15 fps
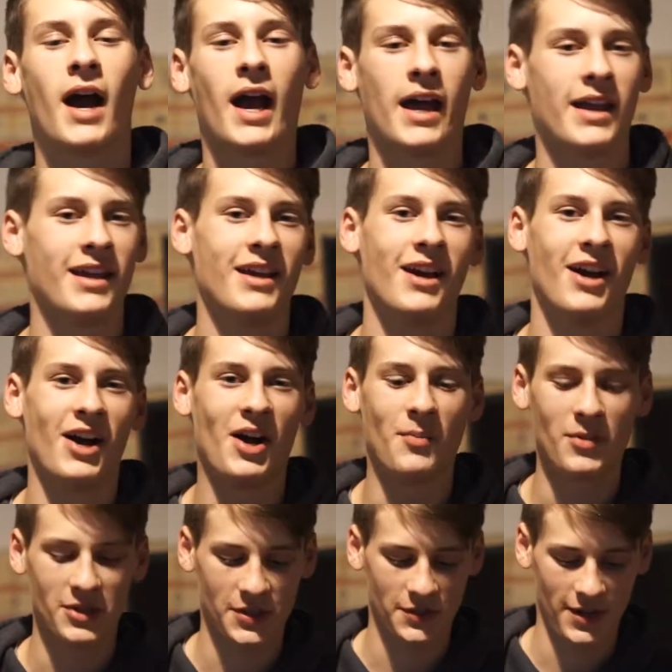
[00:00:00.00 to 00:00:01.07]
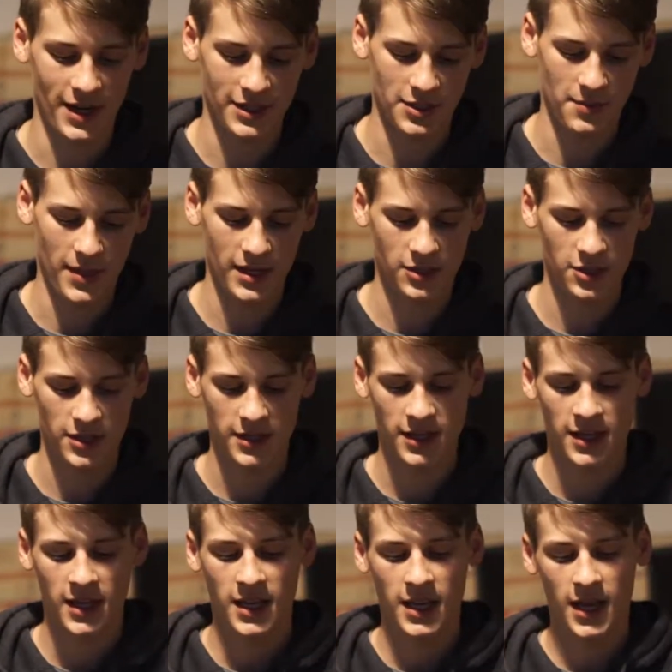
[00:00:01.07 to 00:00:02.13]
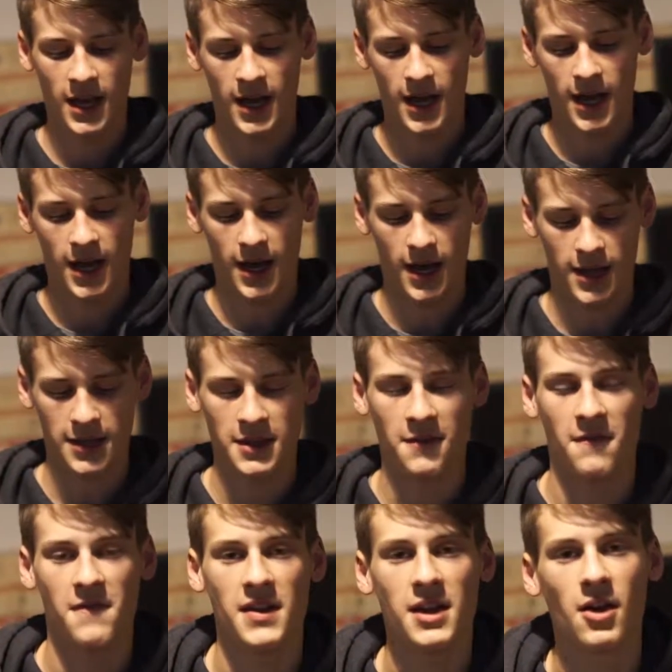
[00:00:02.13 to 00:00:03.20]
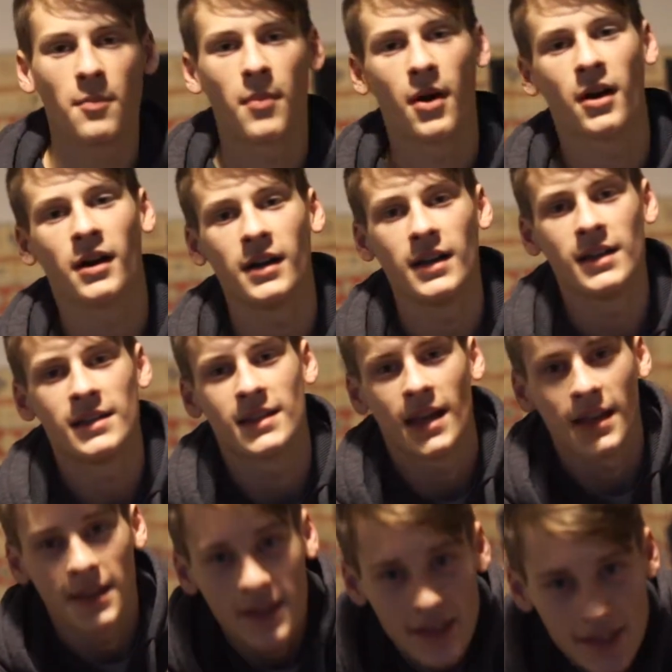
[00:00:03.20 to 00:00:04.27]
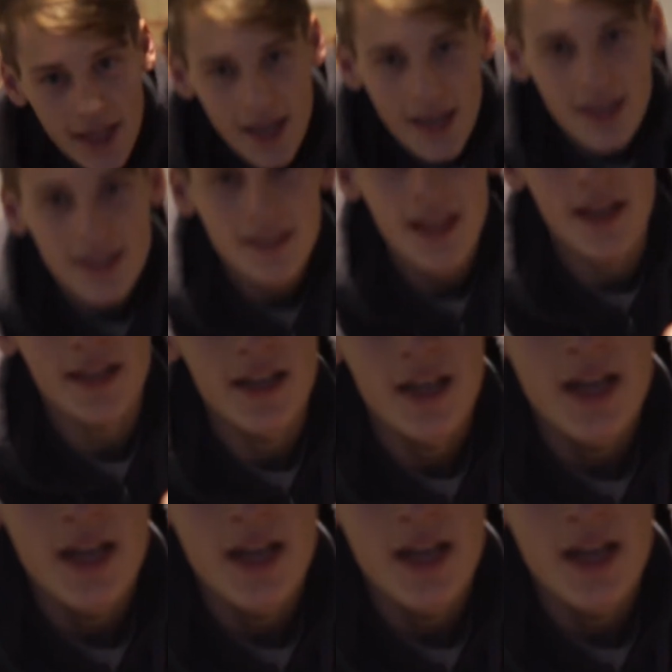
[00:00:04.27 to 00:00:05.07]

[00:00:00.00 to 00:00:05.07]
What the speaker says: I almost forgot to mention in the video part is that this has like